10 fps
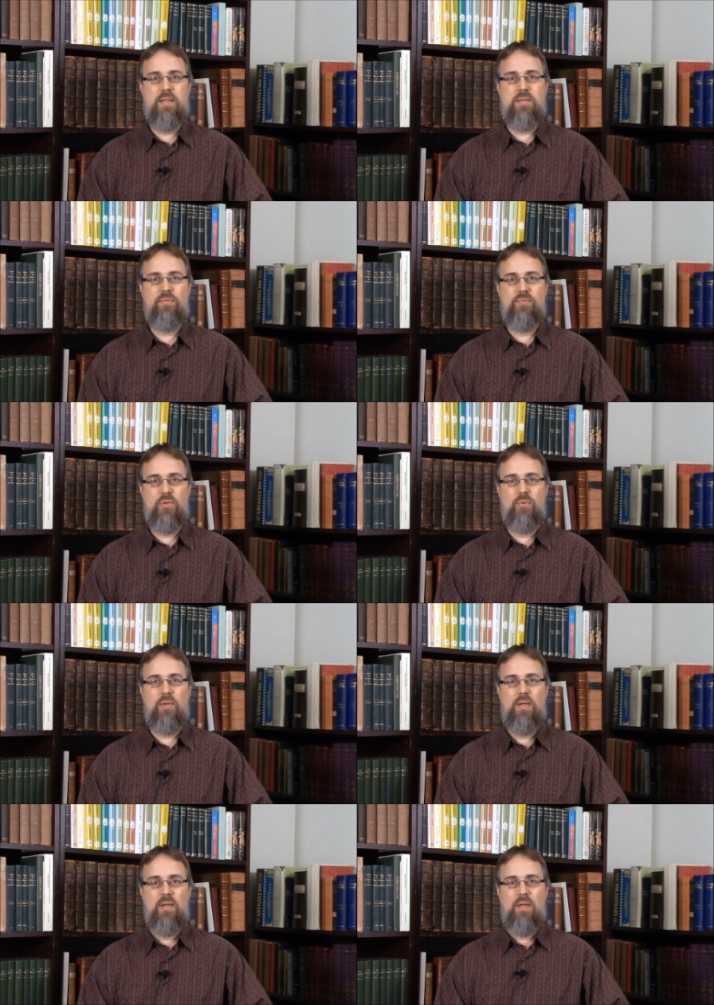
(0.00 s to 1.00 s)
of fruit,
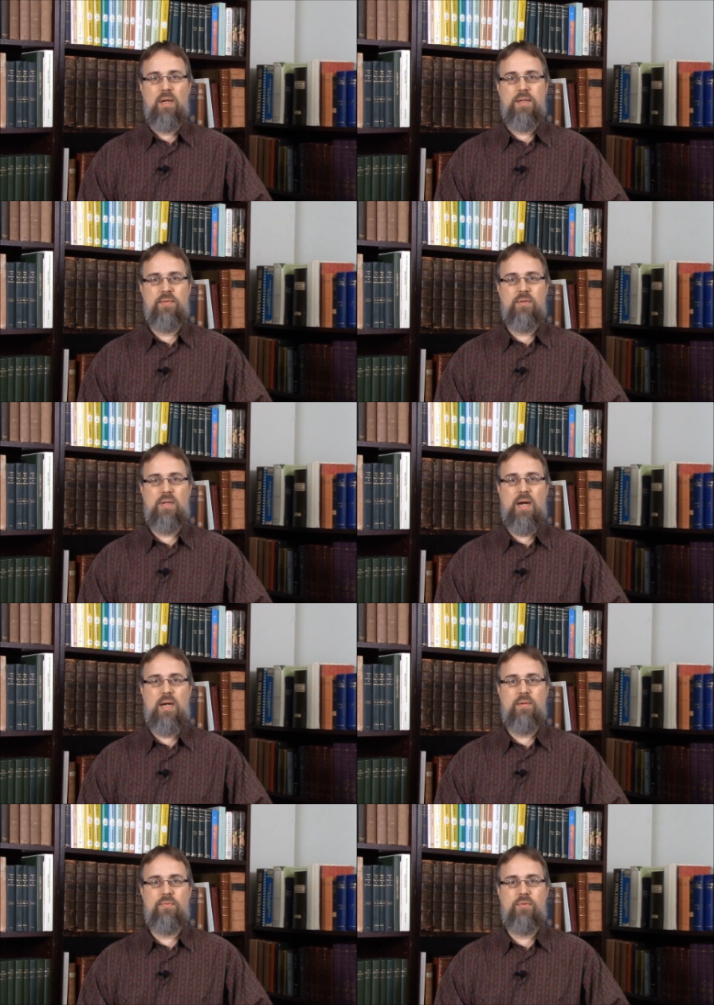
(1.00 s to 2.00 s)
a different
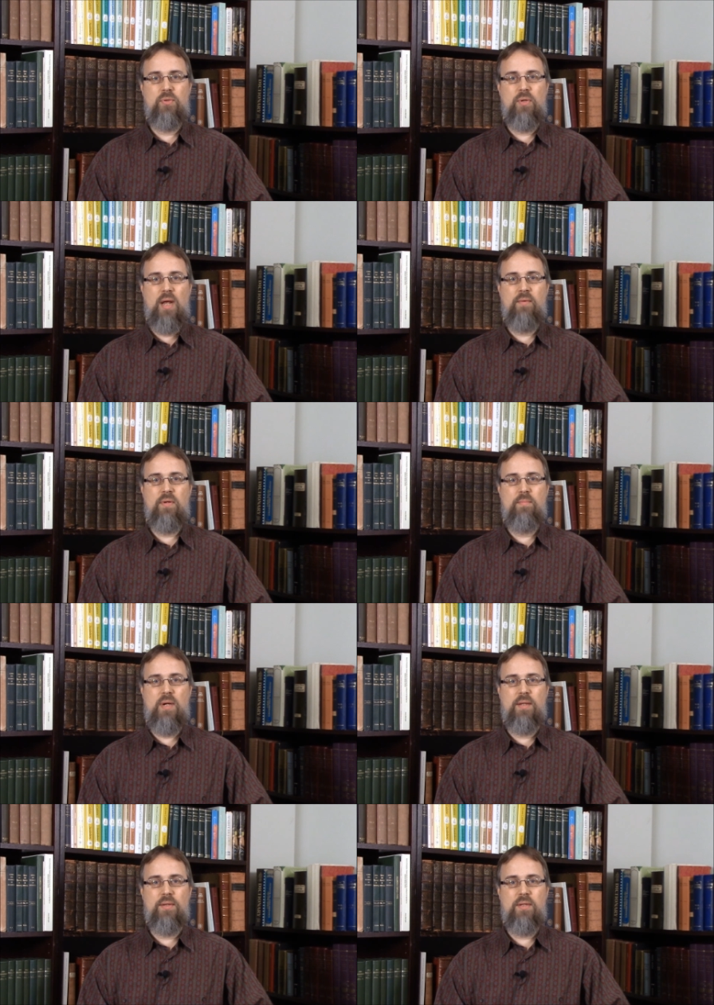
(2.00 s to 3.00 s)
kind of fruit every
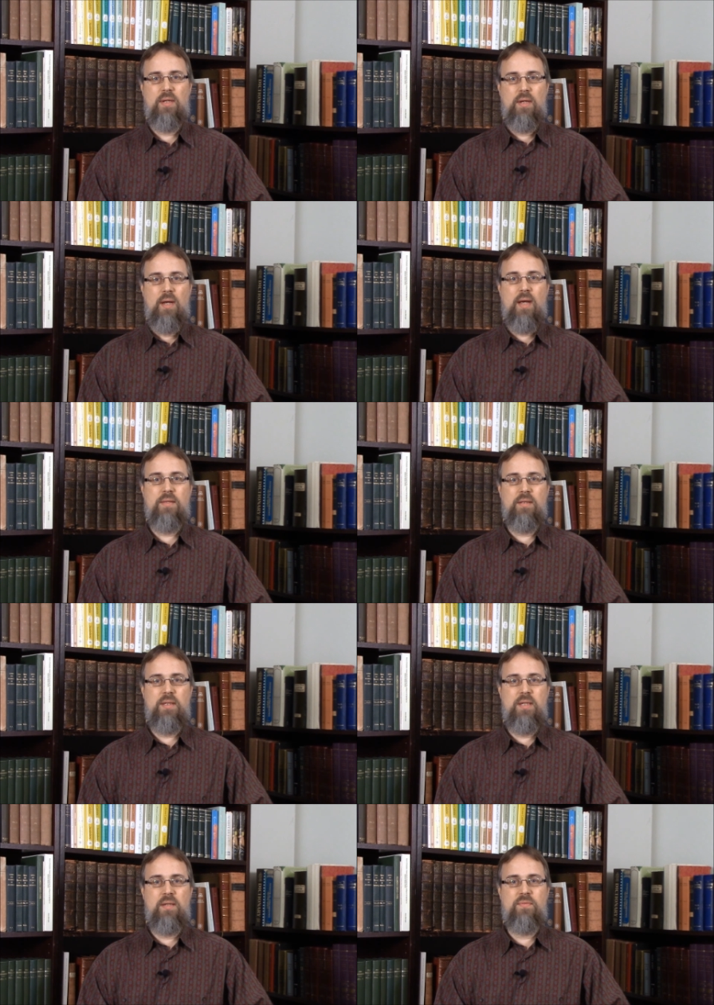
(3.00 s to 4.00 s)
month, and the
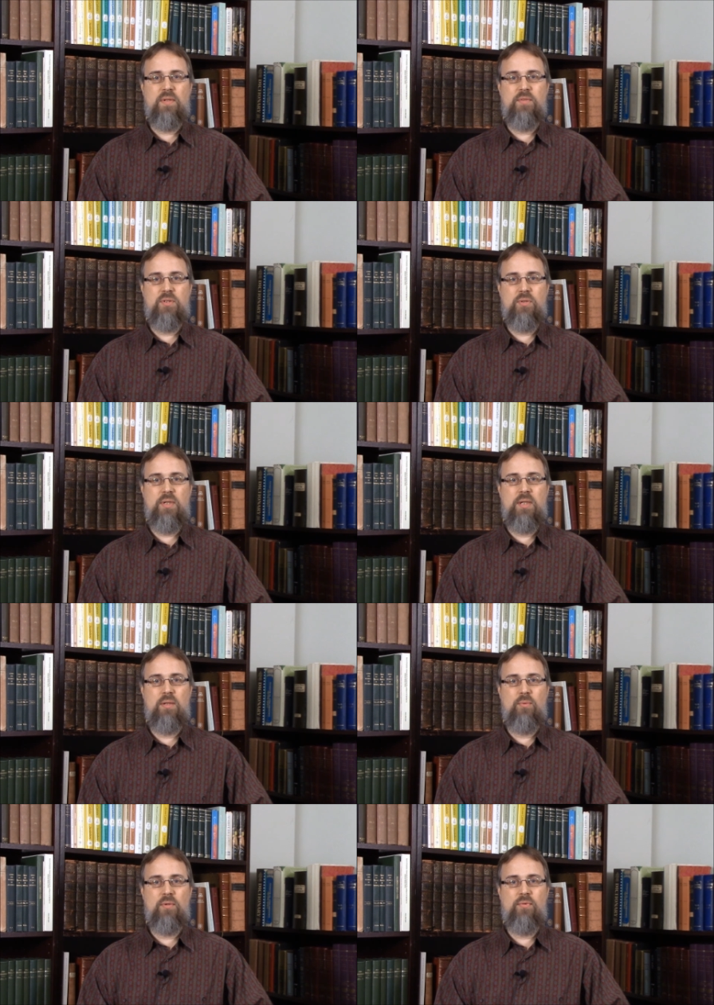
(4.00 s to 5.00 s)
leaves of the tree
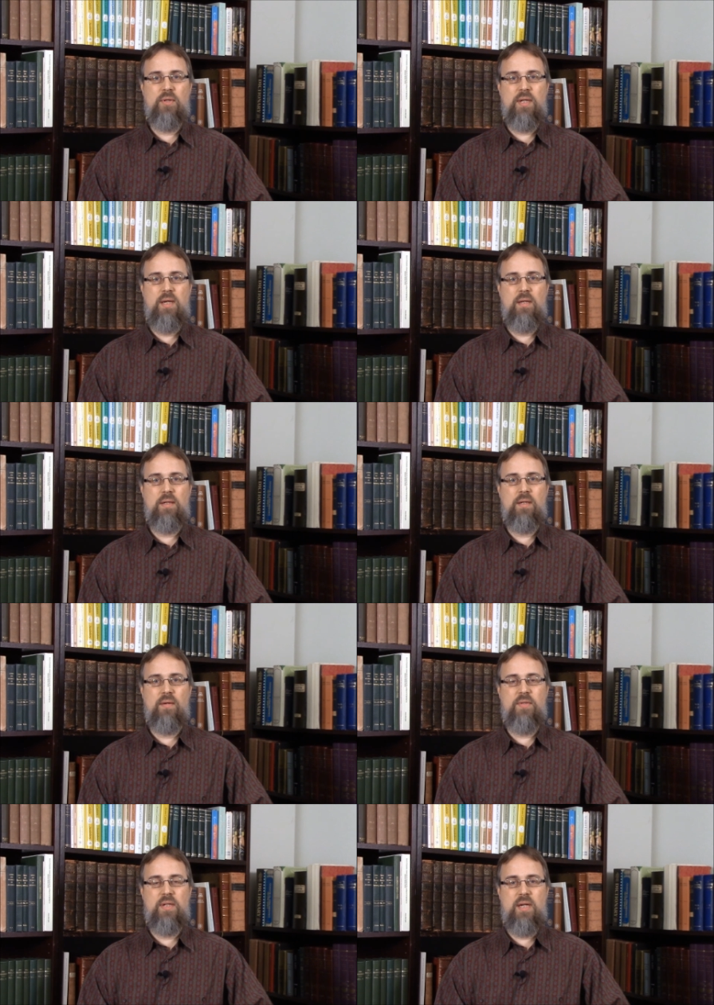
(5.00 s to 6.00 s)
were for the healing
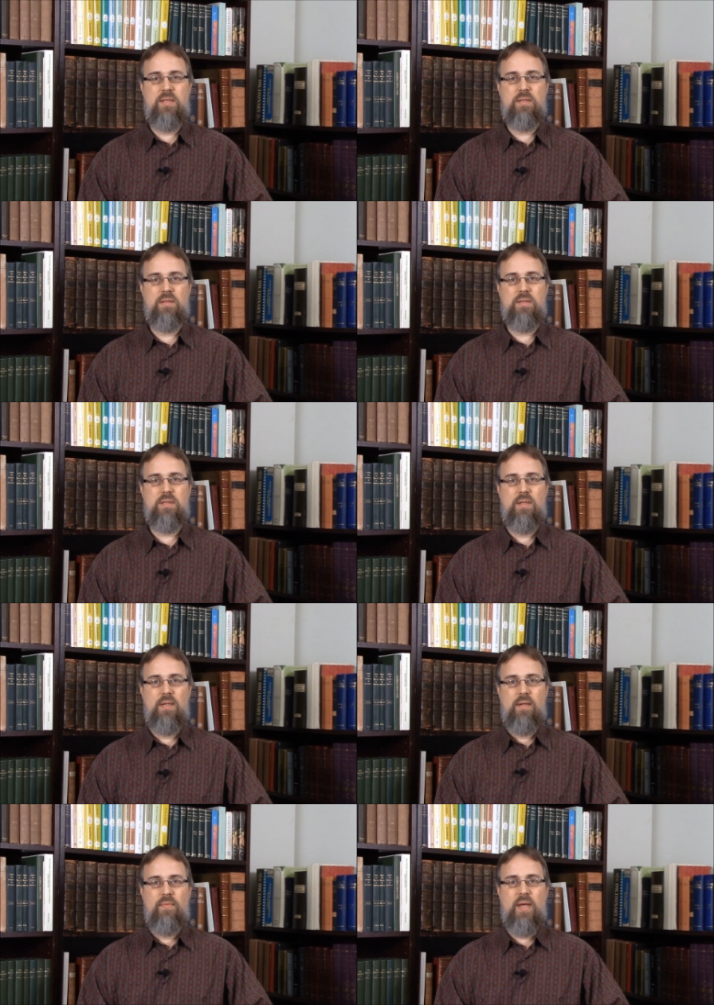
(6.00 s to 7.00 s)
of the nations."
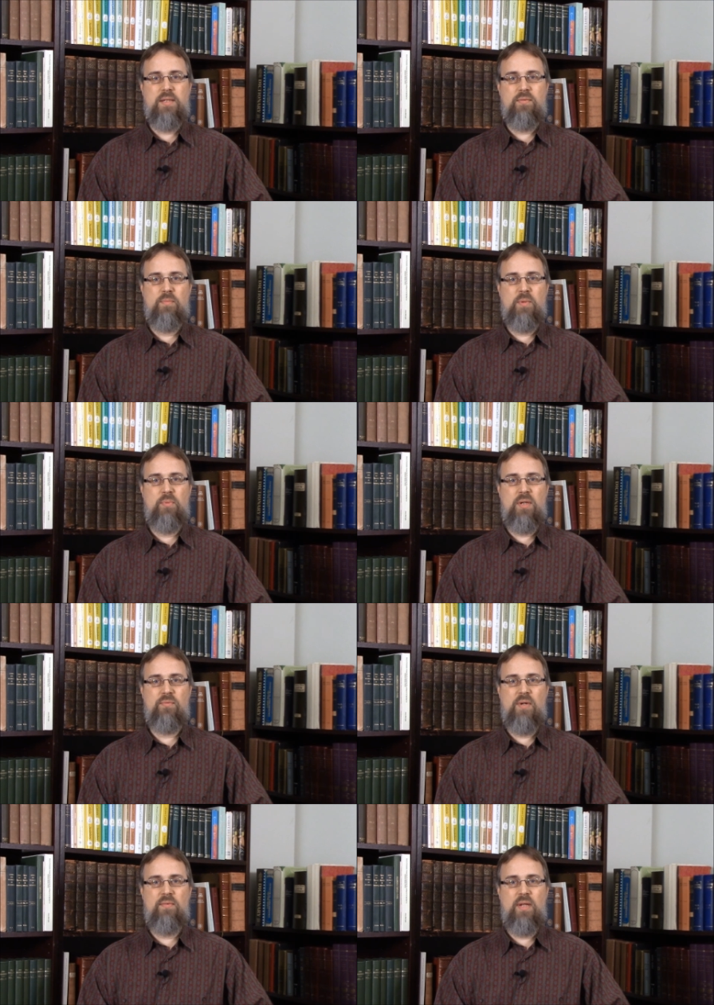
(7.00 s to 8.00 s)
That's from the book
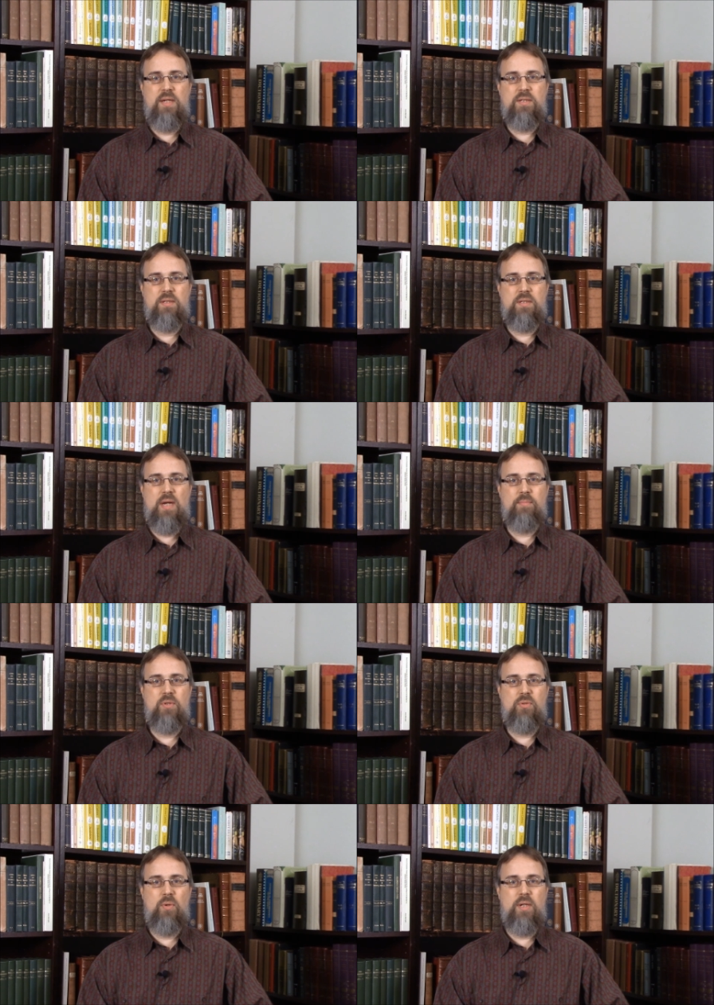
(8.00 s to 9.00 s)
of Revelation,
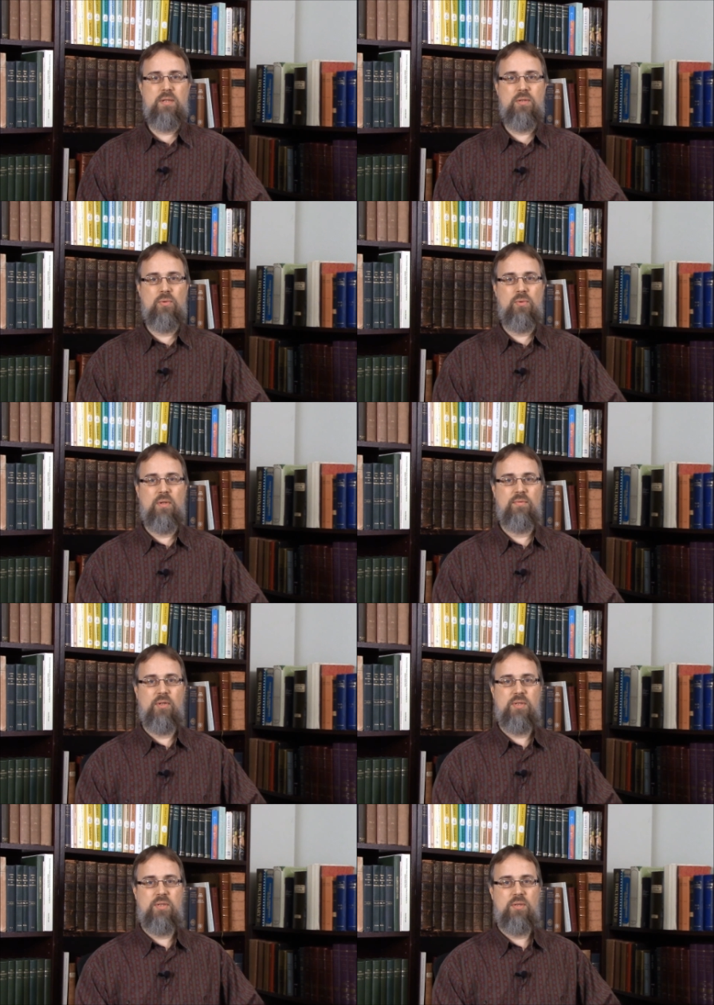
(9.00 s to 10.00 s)
chapter 22,
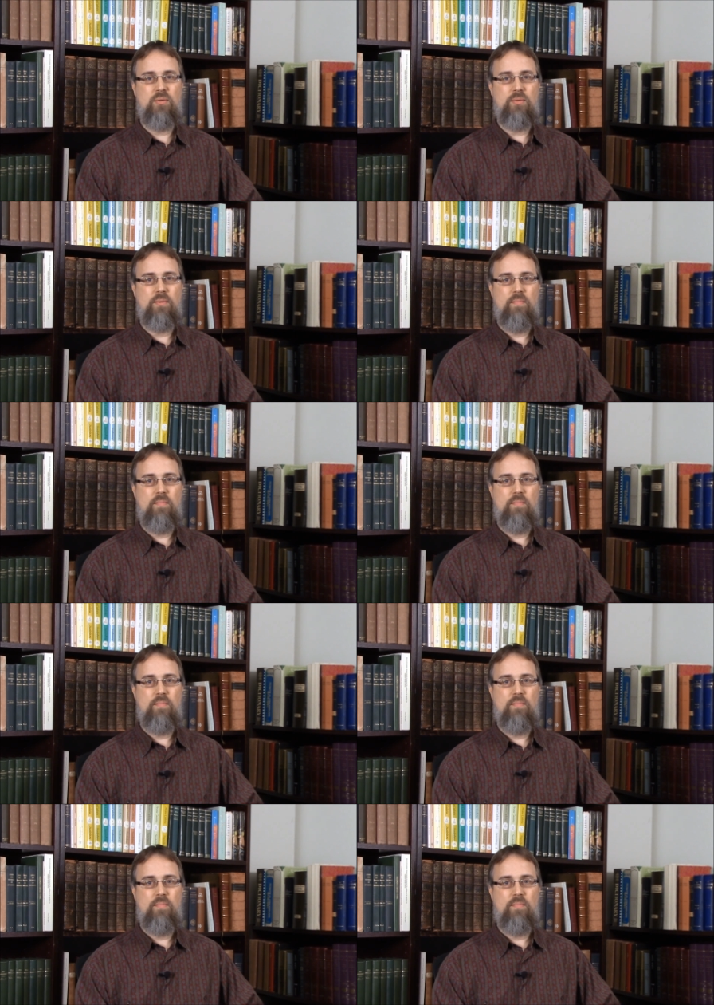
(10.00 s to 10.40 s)
verse 2.